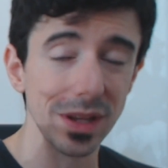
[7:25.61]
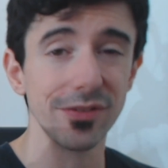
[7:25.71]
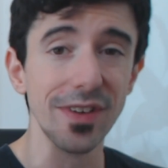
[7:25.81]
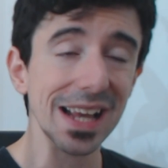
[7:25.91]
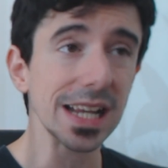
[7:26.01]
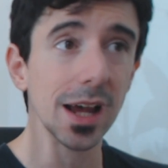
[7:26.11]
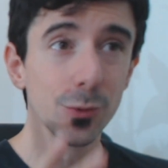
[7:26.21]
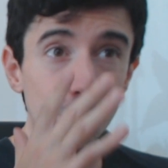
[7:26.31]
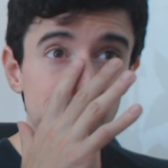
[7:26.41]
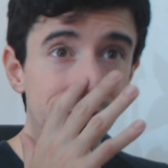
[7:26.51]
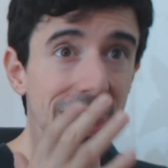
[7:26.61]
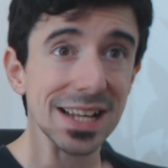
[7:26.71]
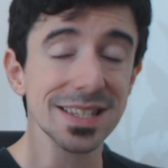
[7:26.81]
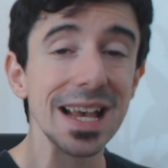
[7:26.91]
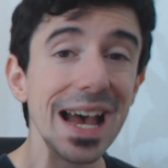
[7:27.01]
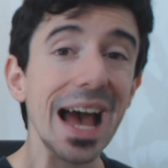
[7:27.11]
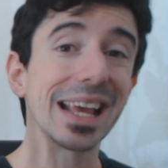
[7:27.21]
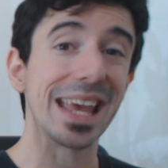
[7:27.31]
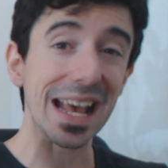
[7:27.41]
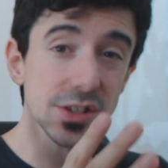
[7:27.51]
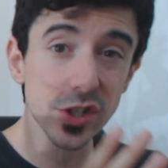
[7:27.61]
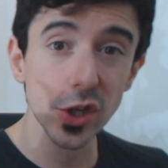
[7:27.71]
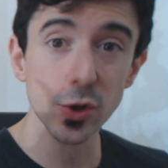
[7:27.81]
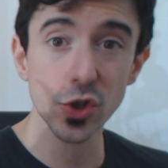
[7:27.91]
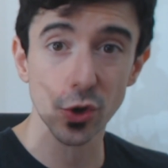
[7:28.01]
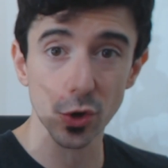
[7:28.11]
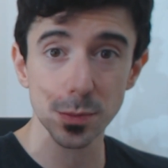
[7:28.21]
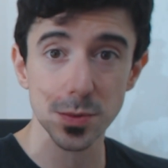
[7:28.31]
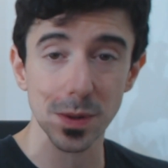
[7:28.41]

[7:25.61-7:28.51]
In fact, I would advise against huge groups,